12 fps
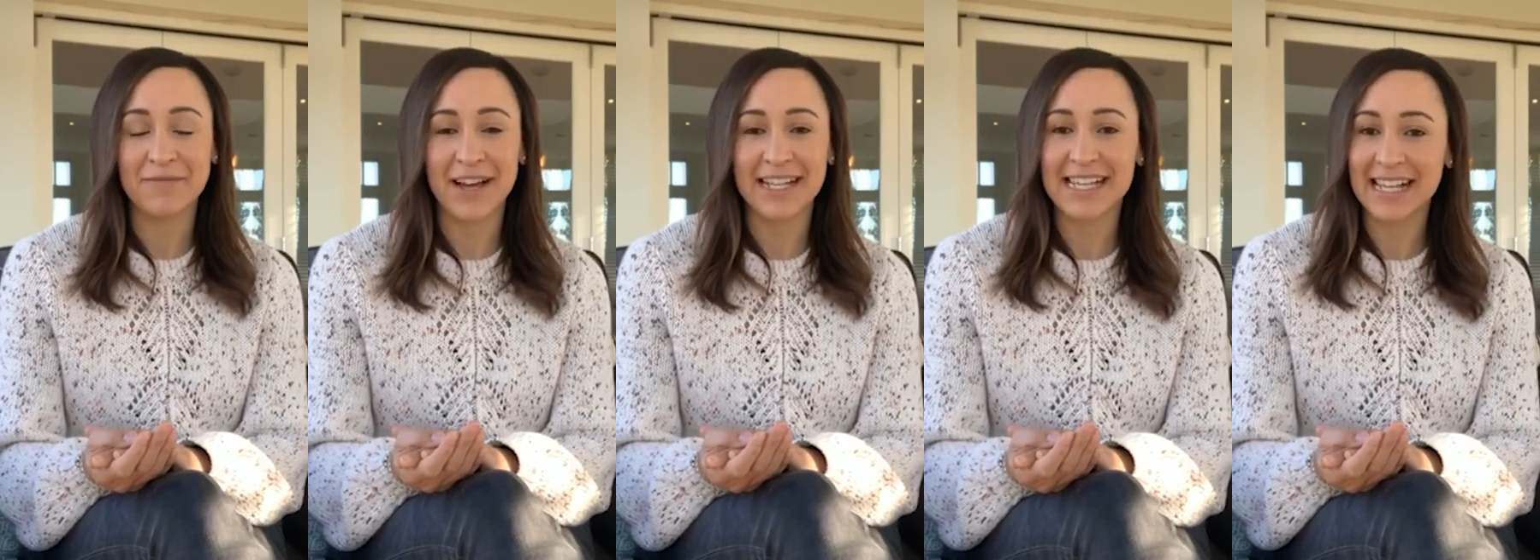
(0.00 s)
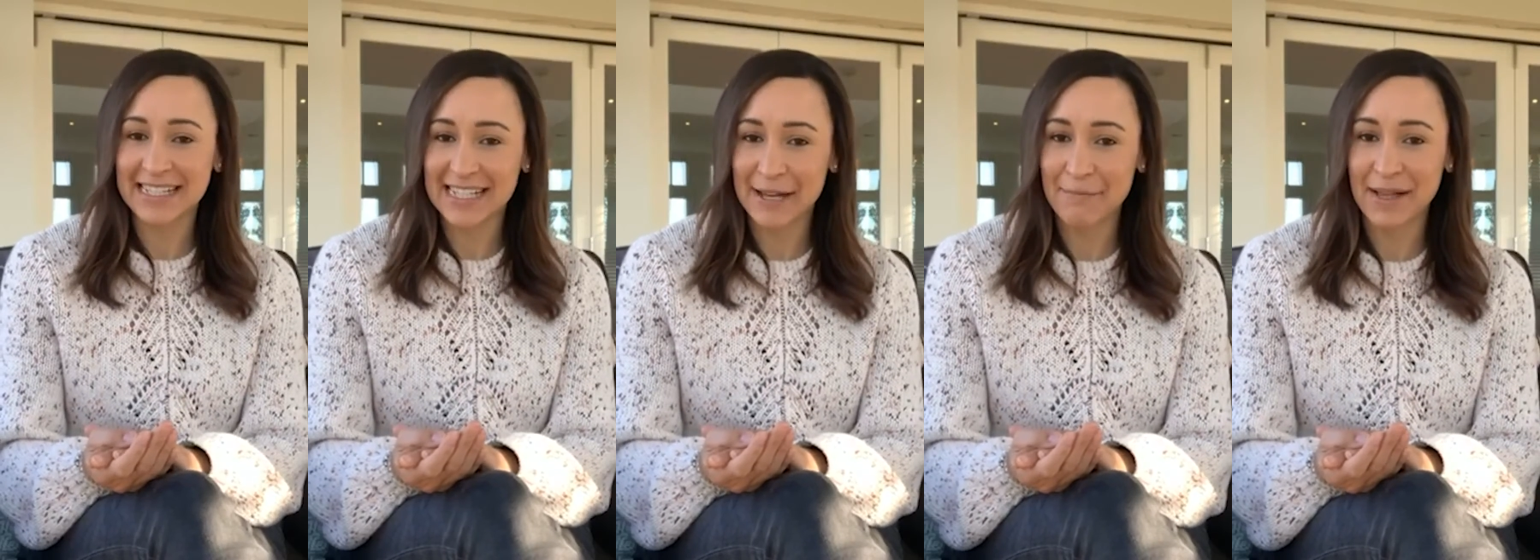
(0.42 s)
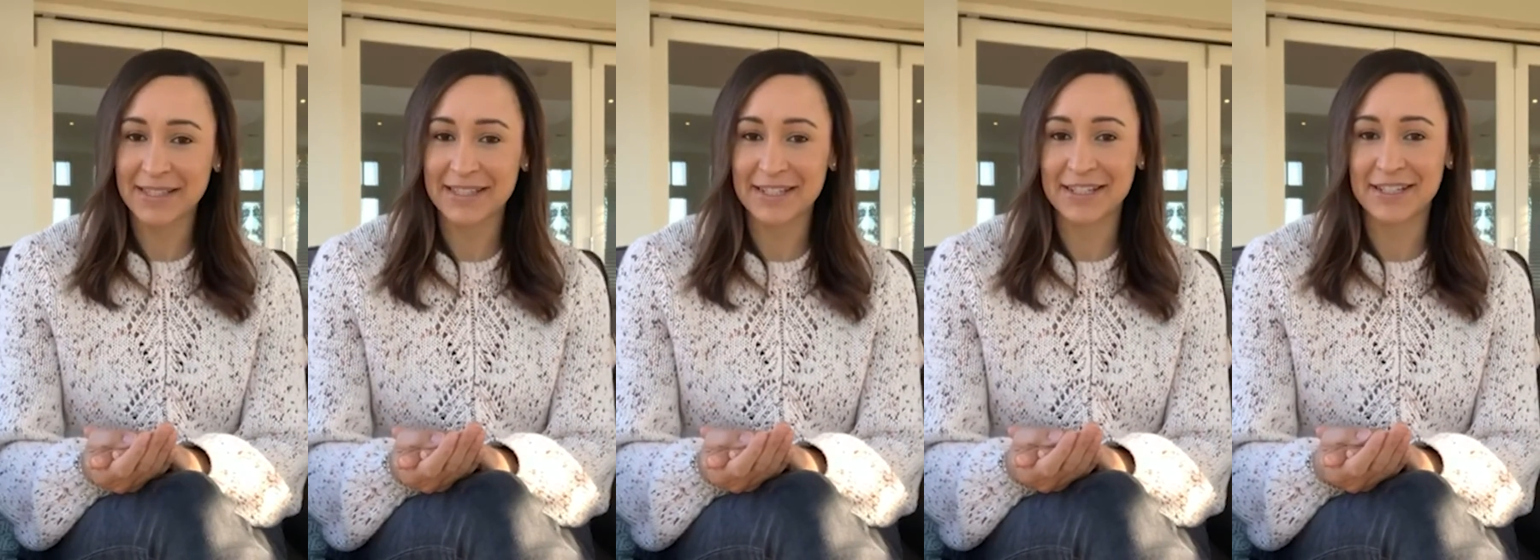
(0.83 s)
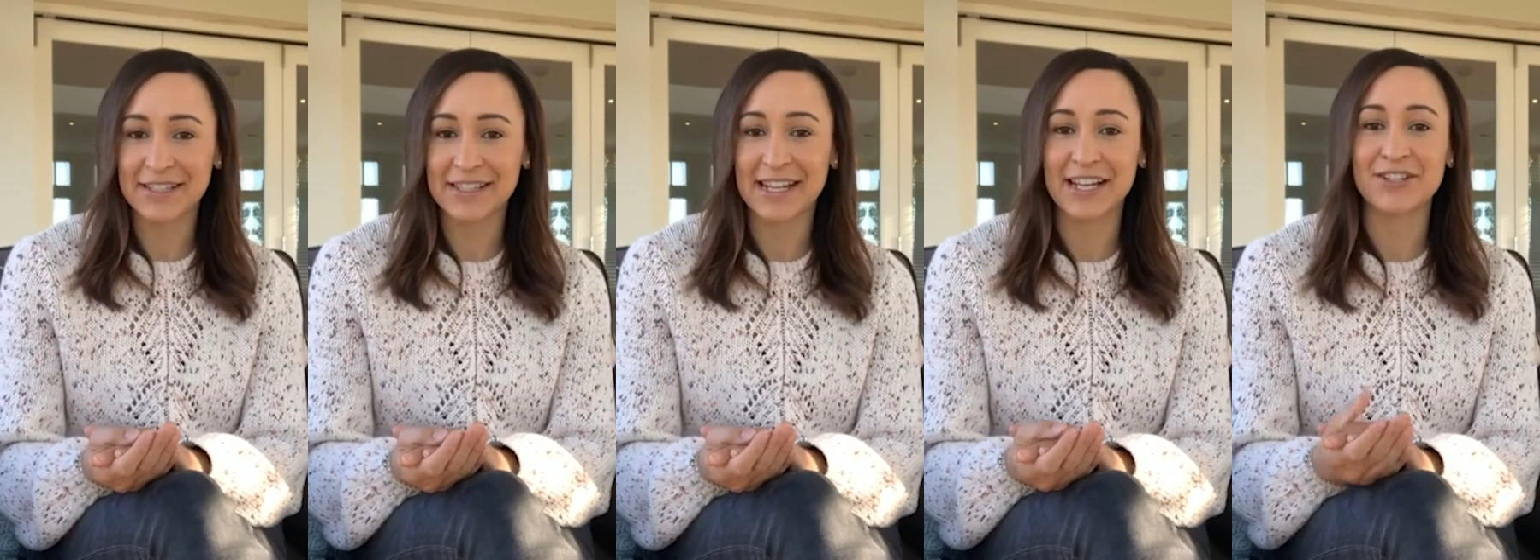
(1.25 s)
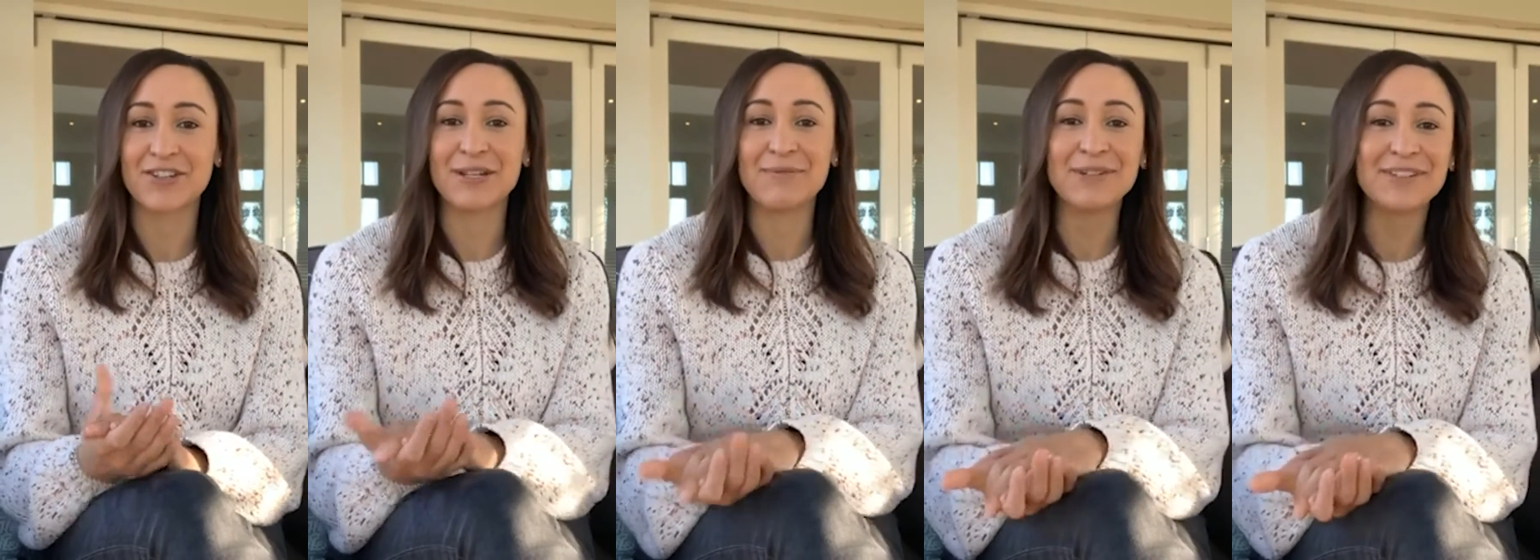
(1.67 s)
Vitality ambassadors like
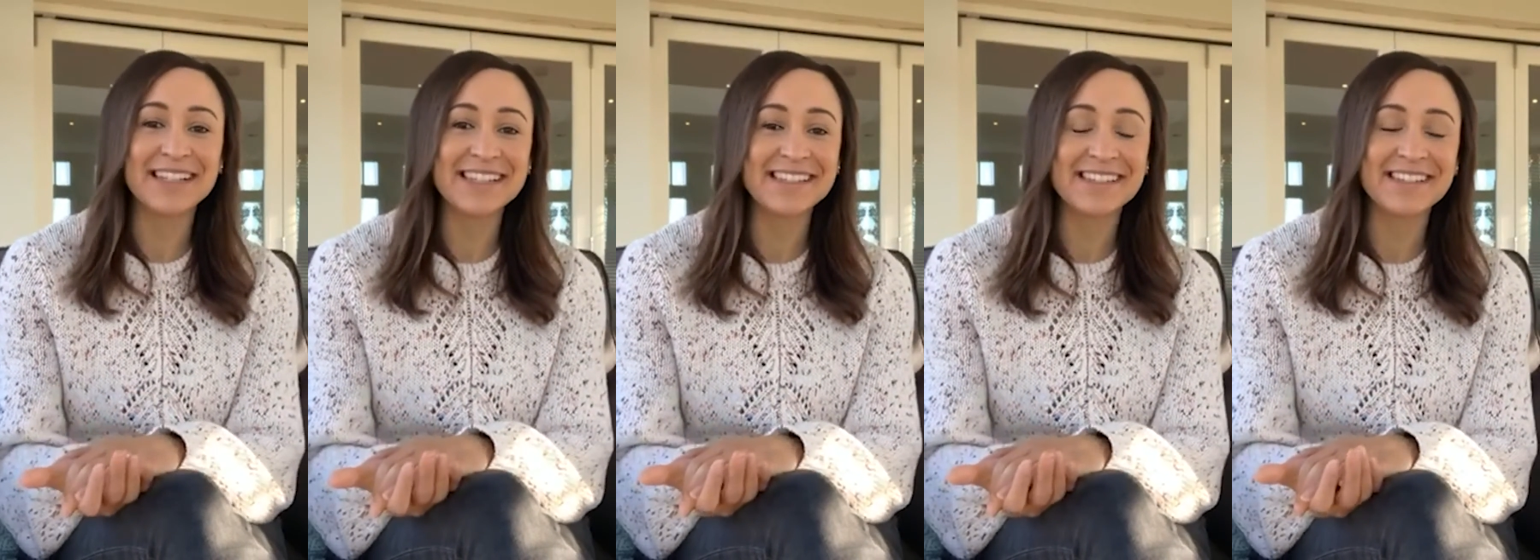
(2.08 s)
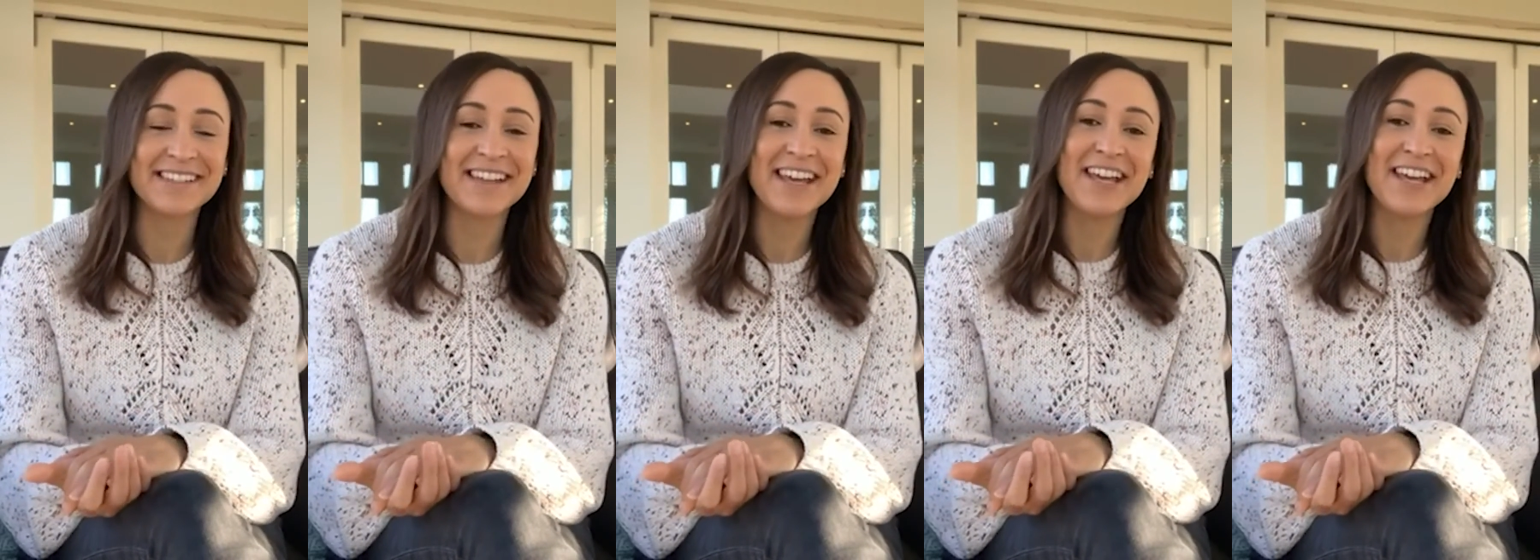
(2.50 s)
Jonny Wilkinson,